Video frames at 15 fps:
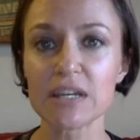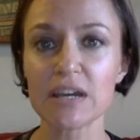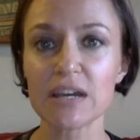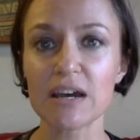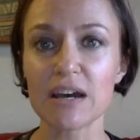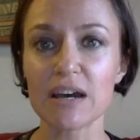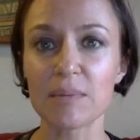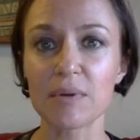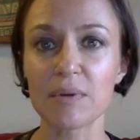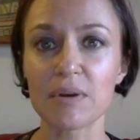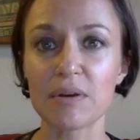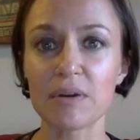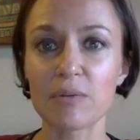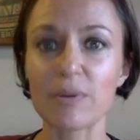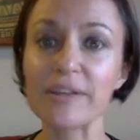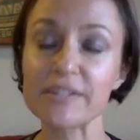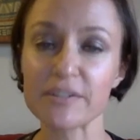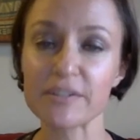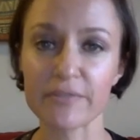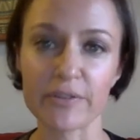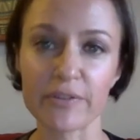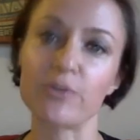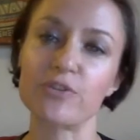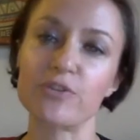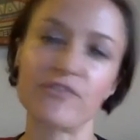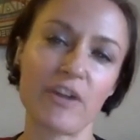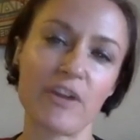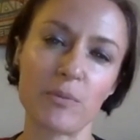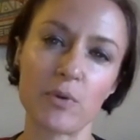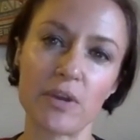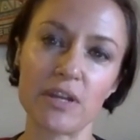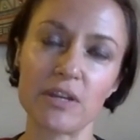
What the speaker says: a relatively large fibroid.